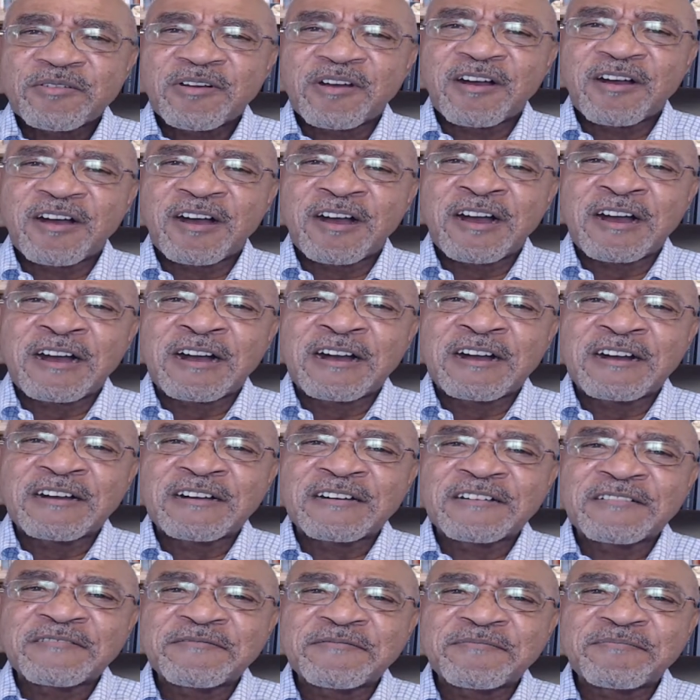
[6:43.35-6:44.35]
Uh,
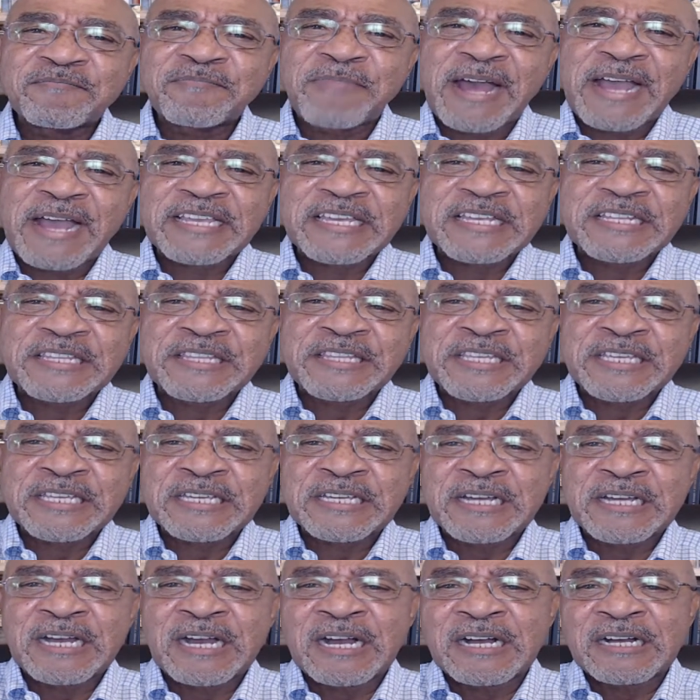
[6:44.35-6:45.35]
back in
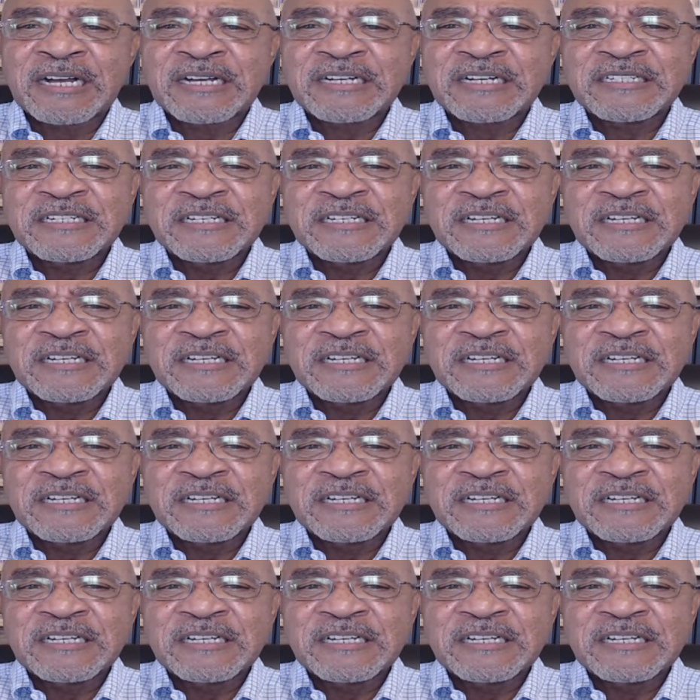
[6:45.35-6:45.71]
the uh,